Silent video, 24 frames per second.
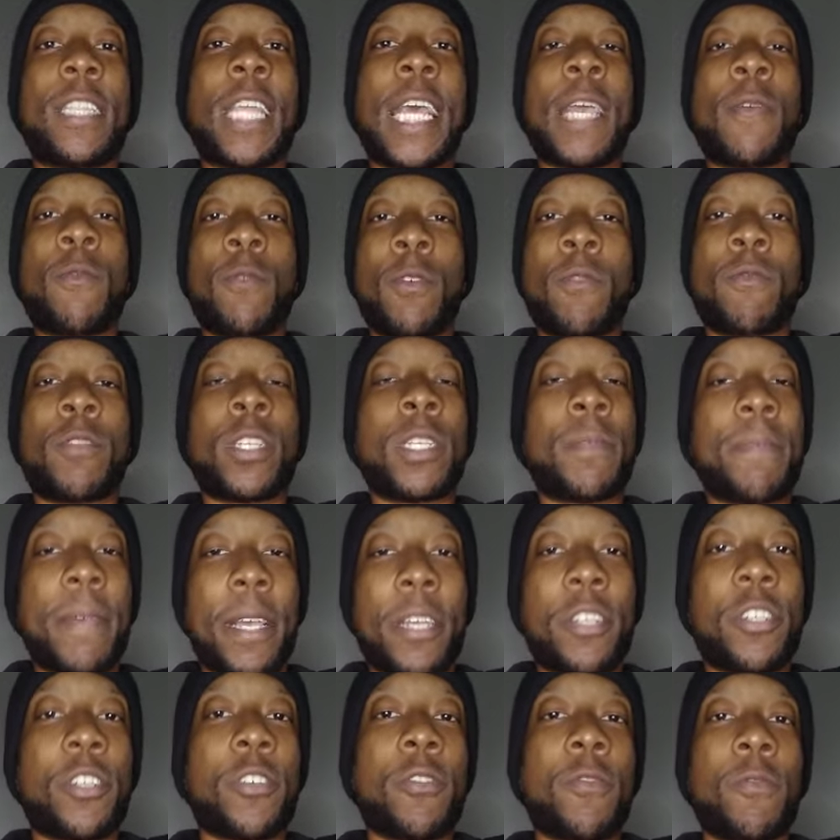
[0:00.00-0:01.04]
they will
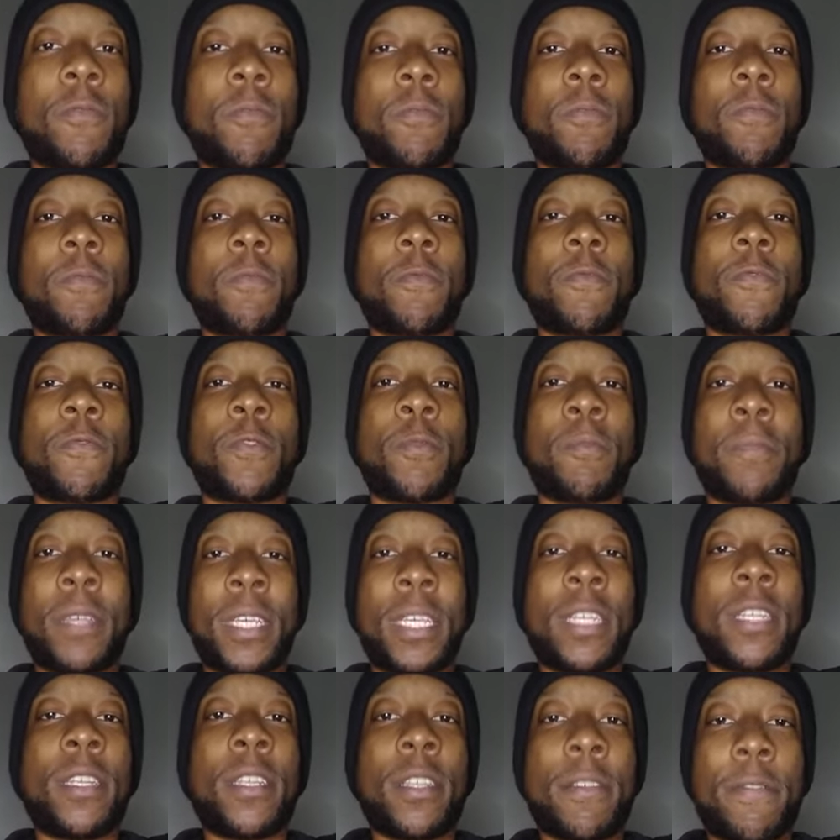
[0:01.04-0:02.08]
respect you for
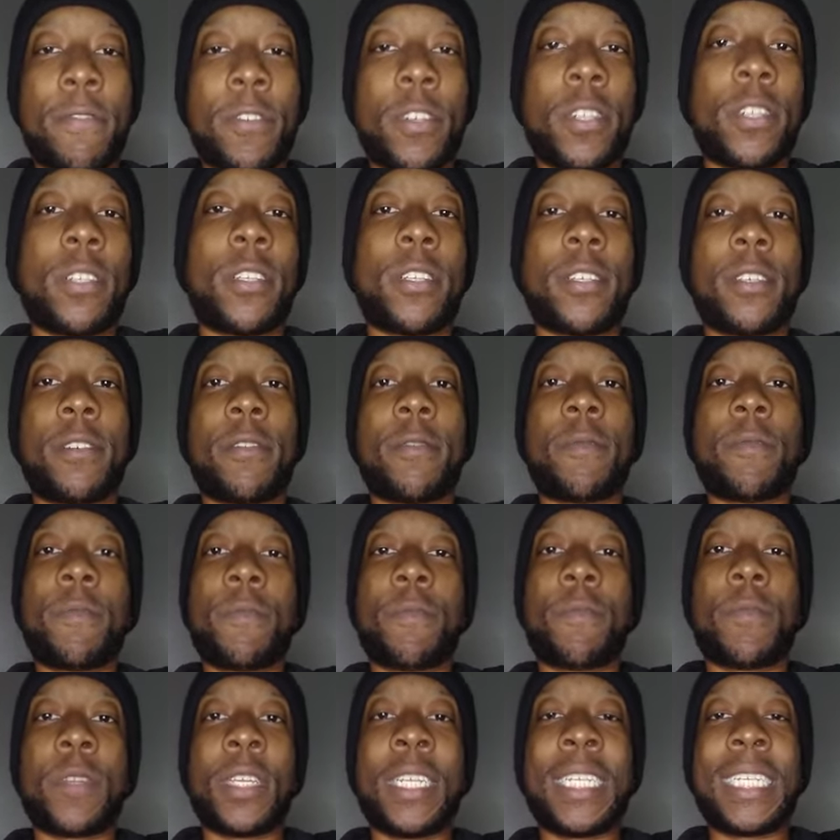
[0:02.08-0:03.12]
being different
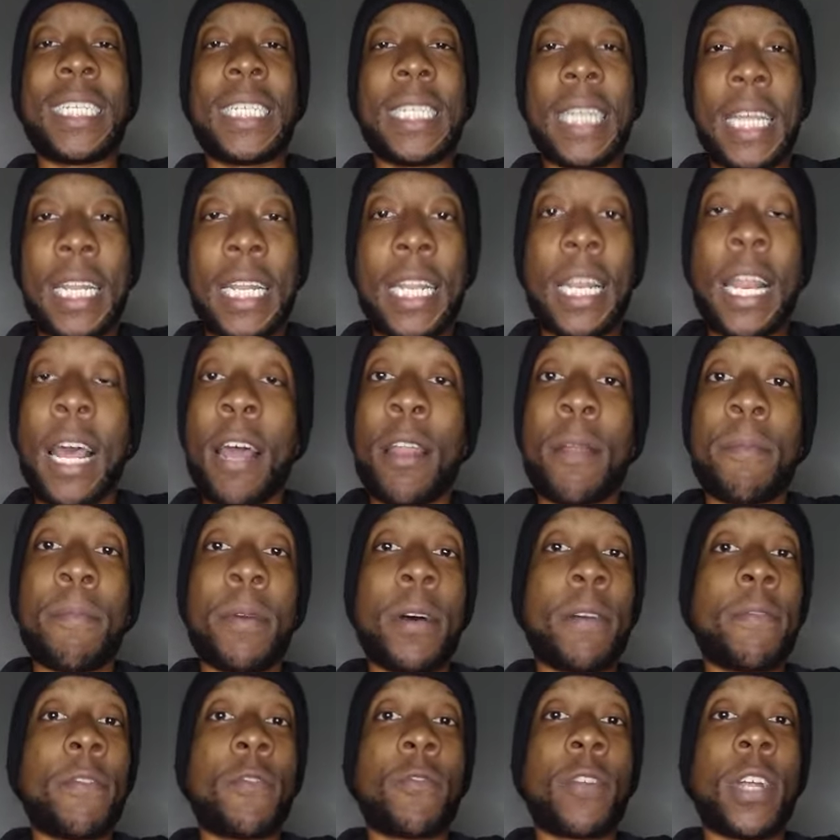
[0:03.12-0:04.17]
and standing out
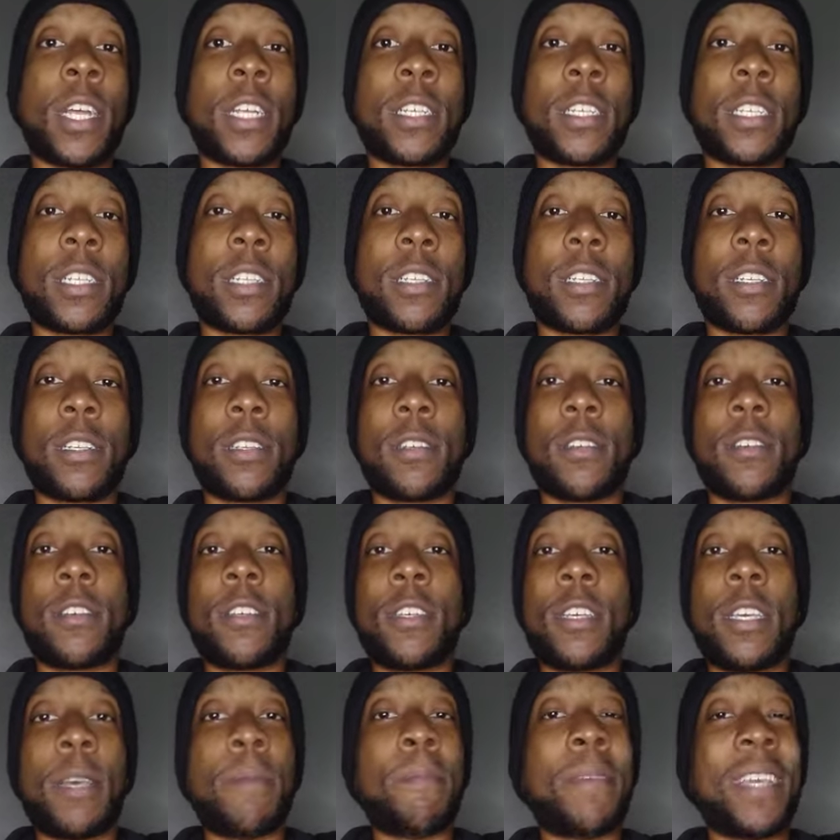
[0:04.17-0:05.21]
above the rest
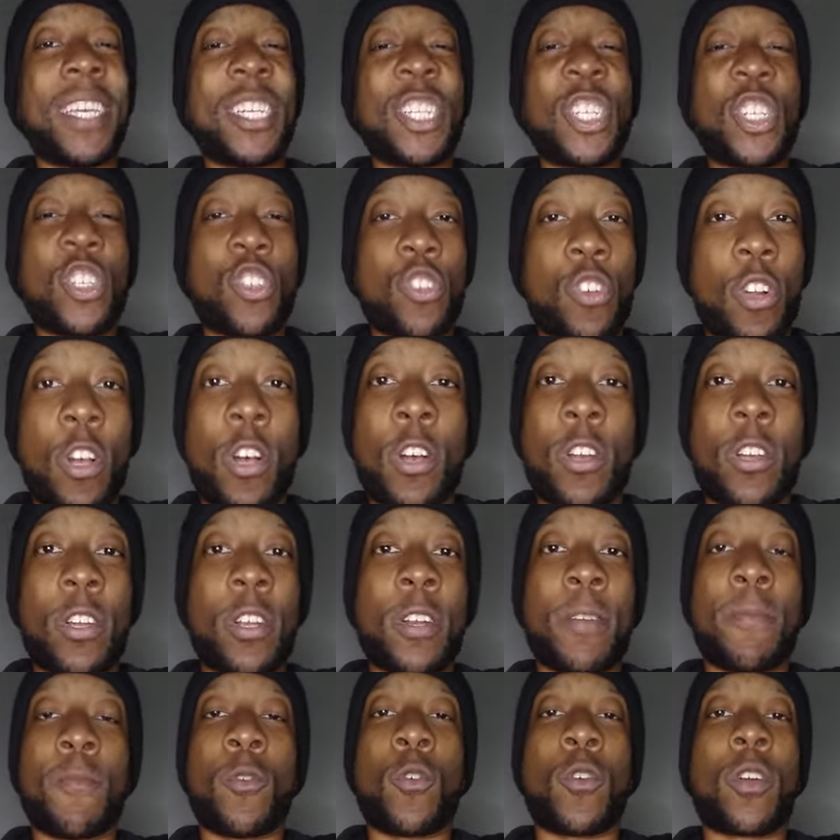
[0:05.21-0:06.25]
and being
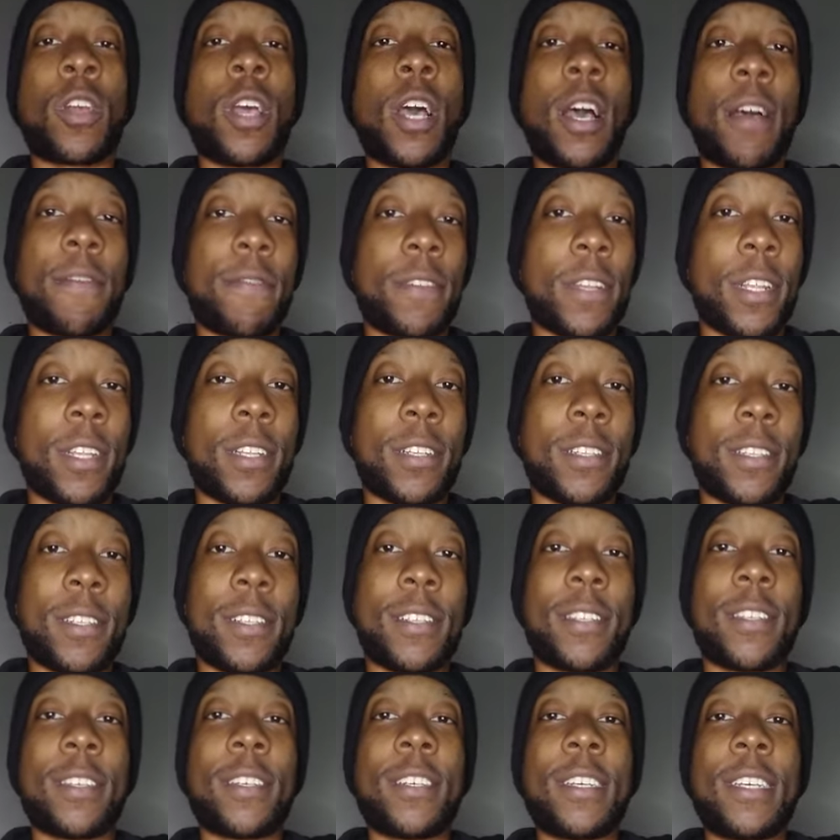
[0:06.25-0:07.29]
stronger and more confident
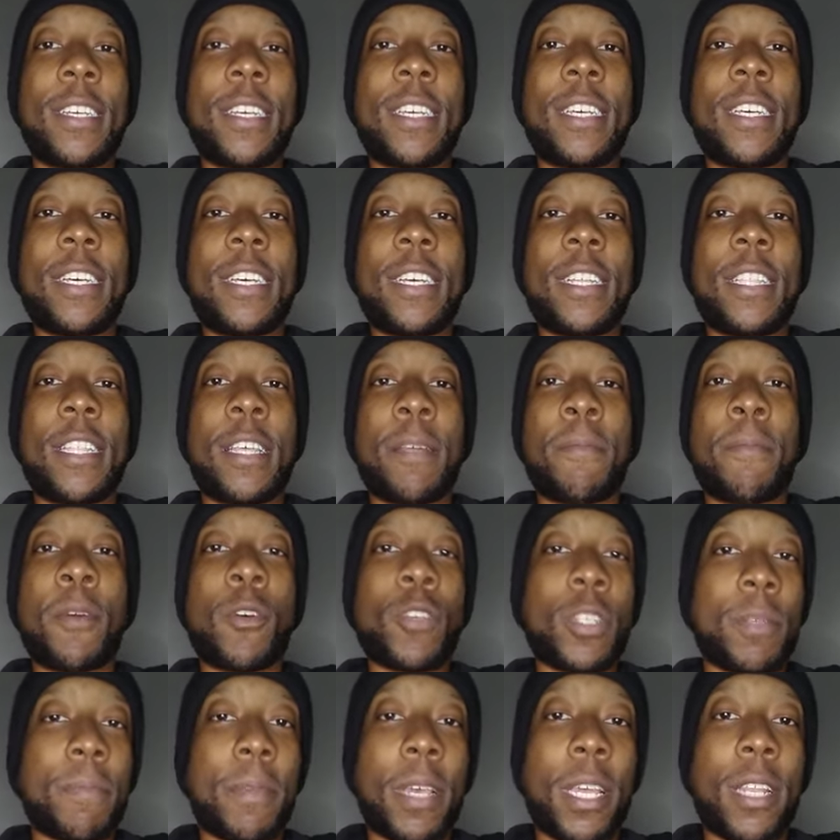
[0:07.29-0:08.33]
than
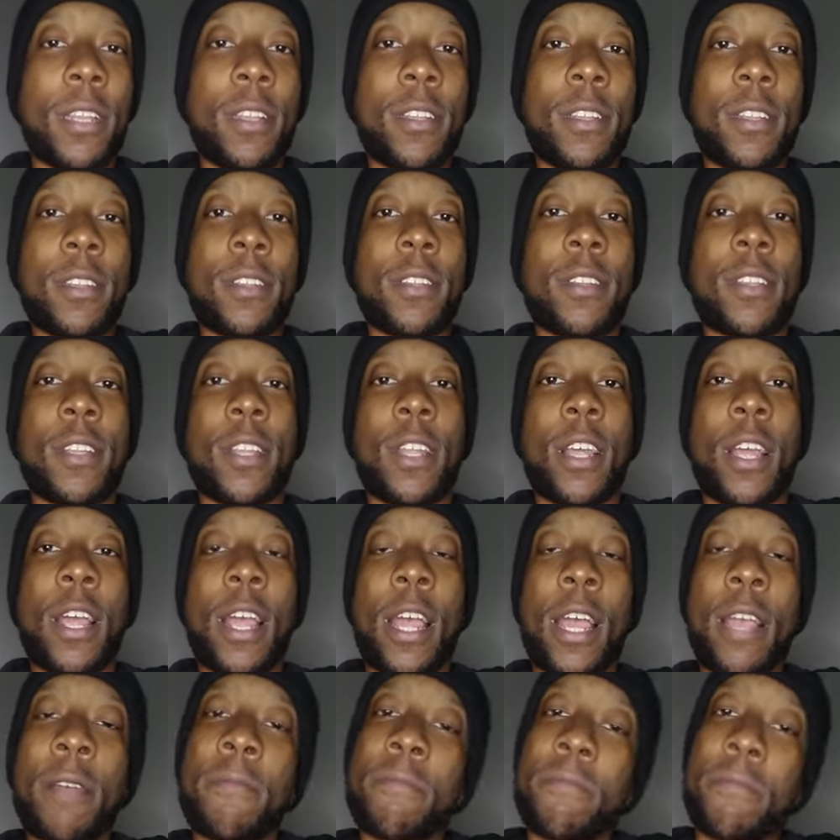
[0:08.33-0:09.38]
most men.
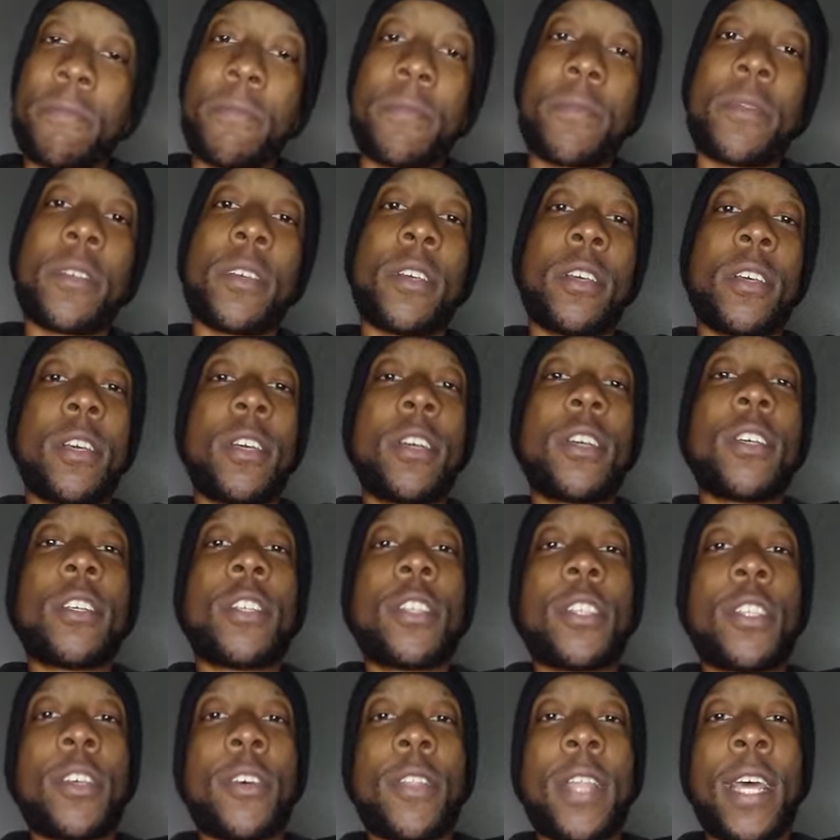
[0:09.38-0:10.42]
All right?
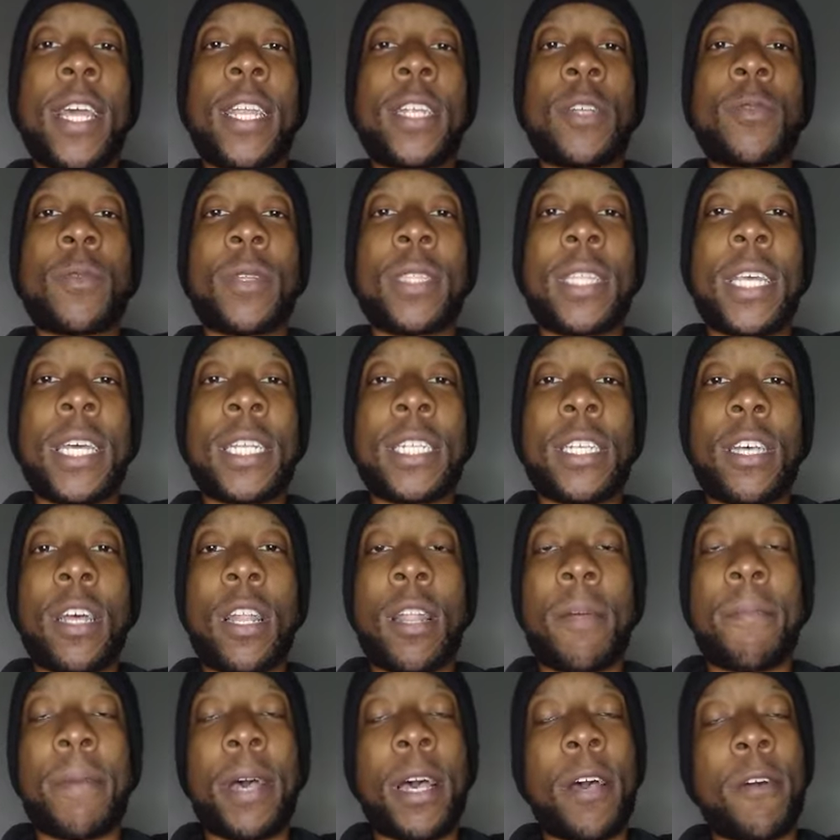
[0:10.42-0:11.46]
So that is what that's
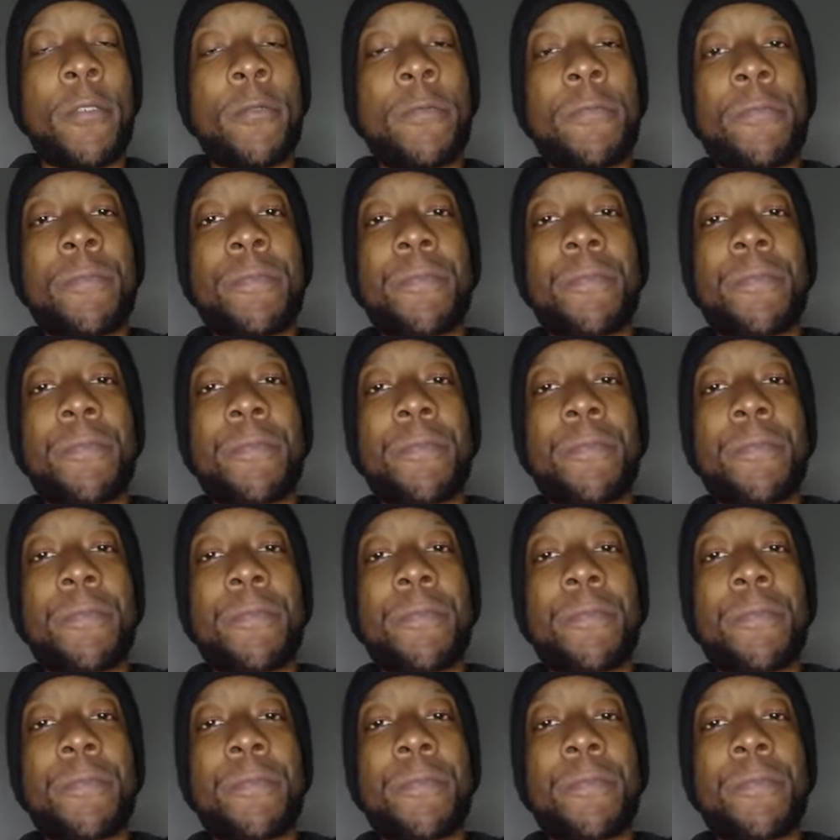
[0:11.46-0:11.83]
all about.